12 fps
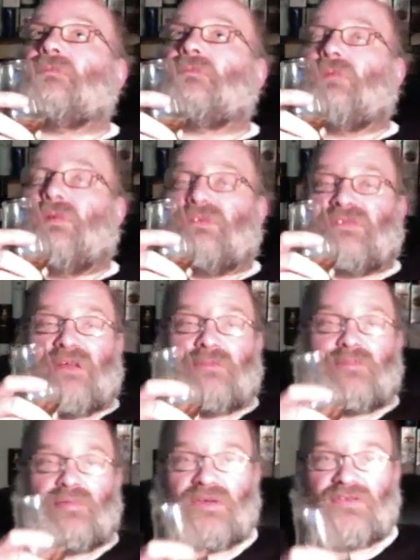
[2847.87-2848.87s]
what was
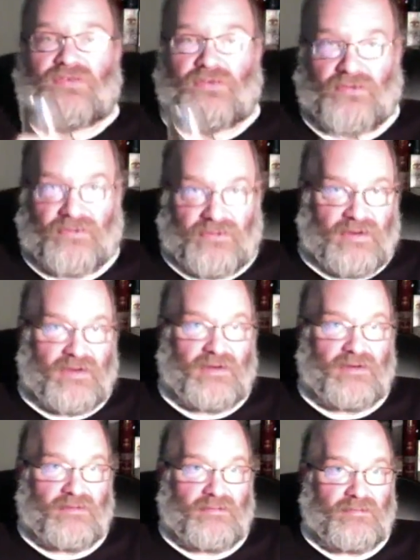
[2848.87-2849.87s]
that preacher
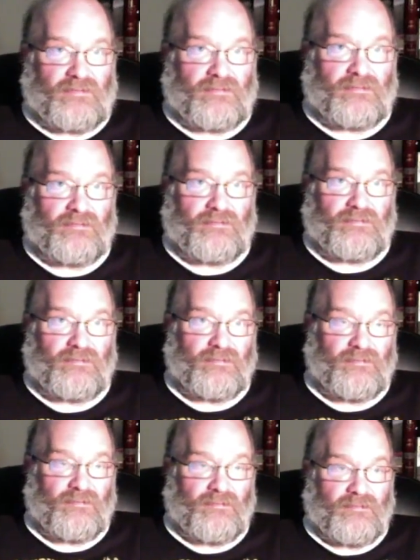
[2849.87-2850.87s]
in
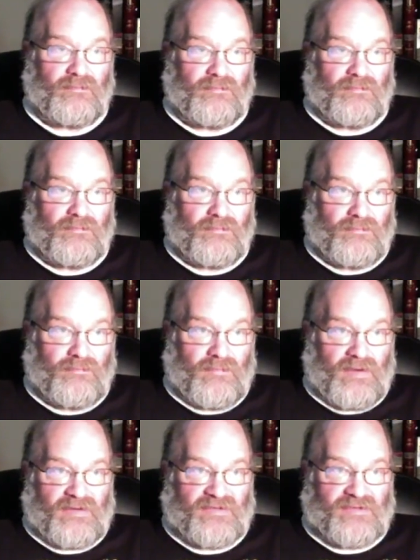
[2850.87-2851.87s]

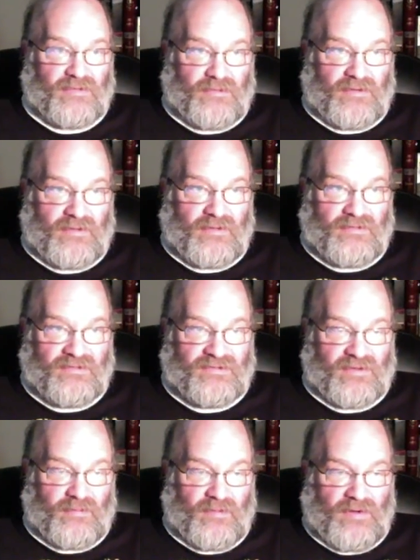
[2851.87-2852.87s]
Minnesota or
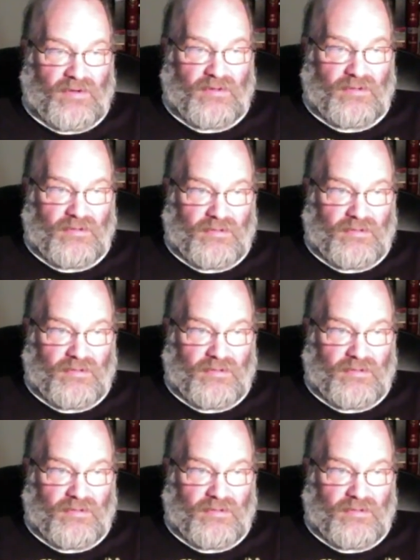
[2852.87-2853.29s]
somewhere?